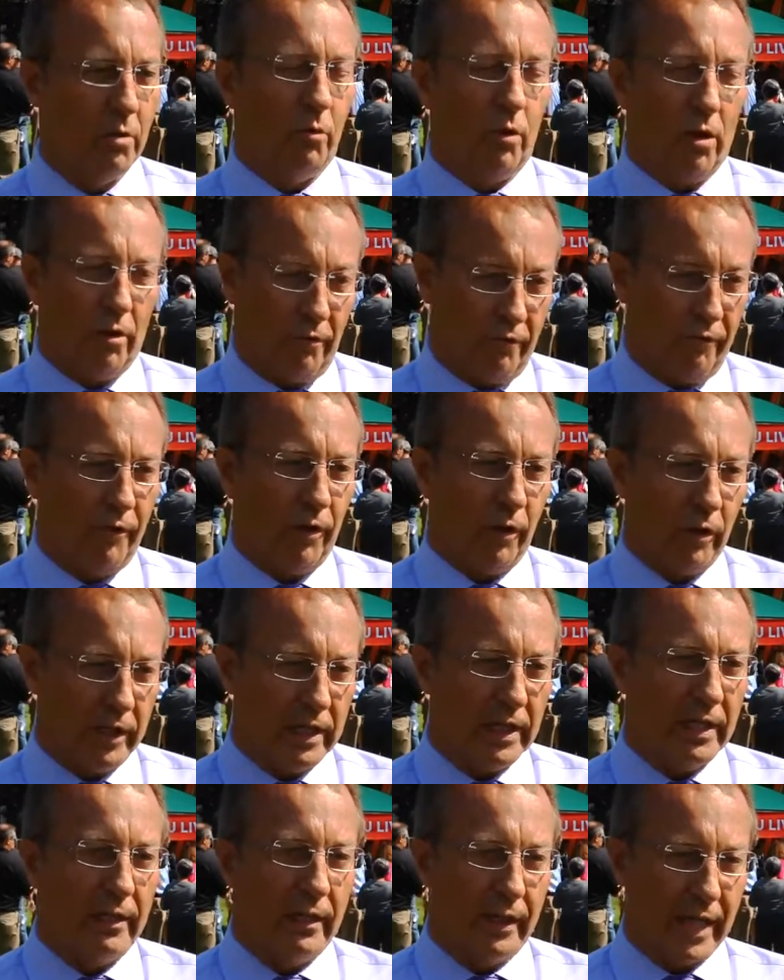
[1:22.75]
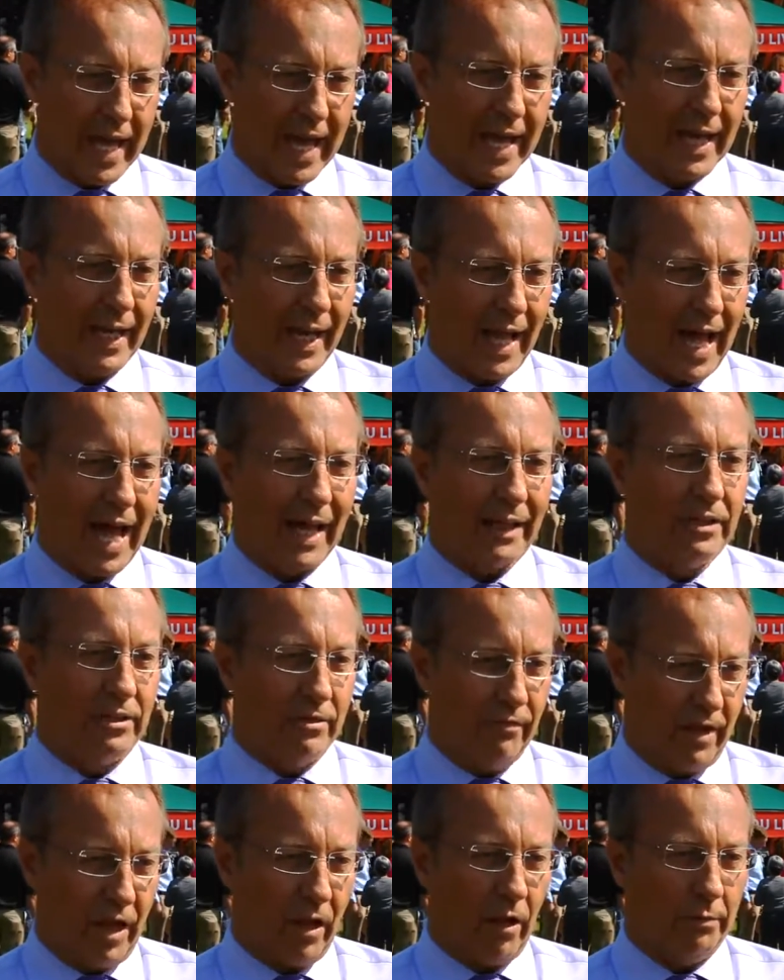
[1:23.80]
We're a fully landlocked,
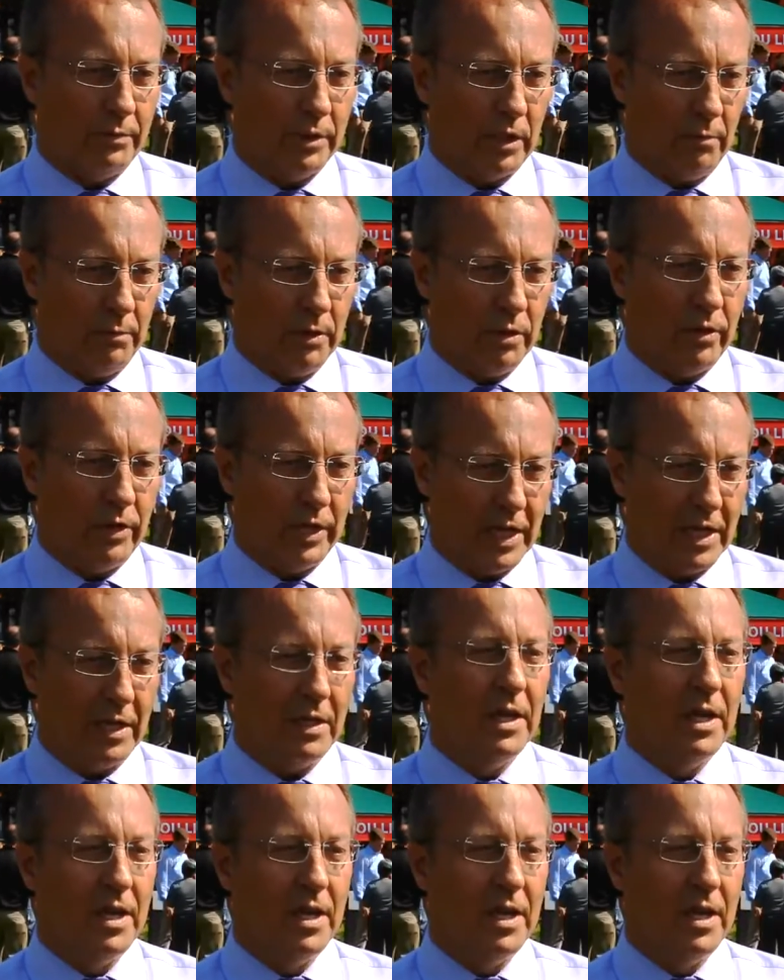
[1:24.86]
developed community.